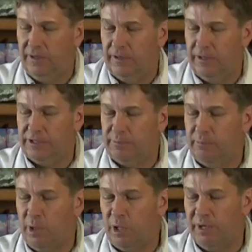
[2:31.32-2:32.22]
This
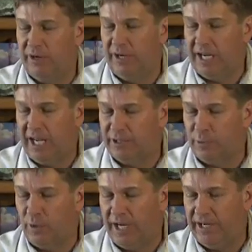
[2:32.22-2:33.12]
ball bearing has a
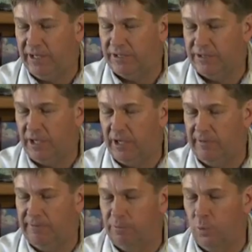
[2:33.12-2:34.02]
radius
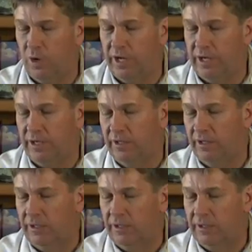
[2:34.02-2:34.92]
of 1
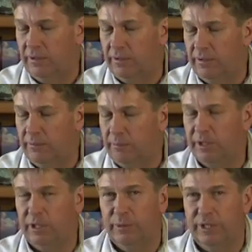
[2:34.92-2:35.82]

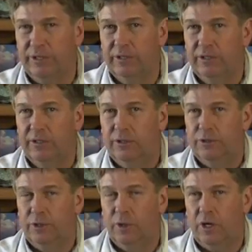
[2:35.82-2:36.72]
millimeter,
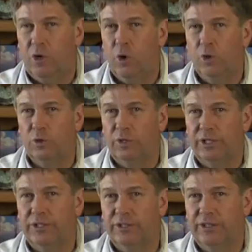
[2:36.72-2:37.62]
so a
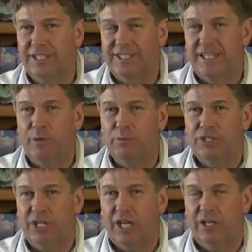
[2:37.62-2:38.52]
colloid to the same
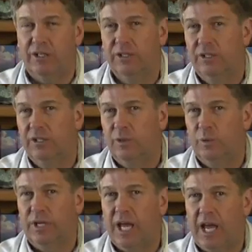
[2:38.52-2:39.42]
scale
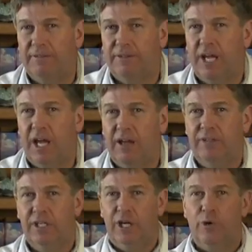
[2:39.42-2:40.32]
would have to have
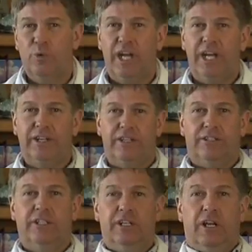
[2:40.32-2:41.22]
a radius
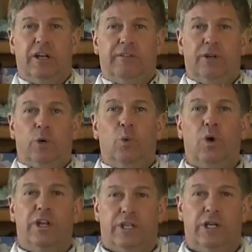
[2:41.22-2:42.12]
of
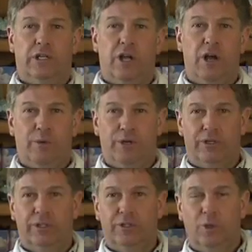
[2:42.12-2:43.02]
1
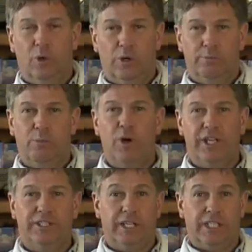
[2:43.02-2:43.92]
kilometer or
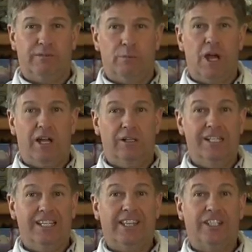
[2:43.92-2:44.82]
0.6 of a mile.
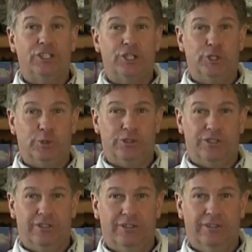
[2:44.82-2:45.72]
That's huge.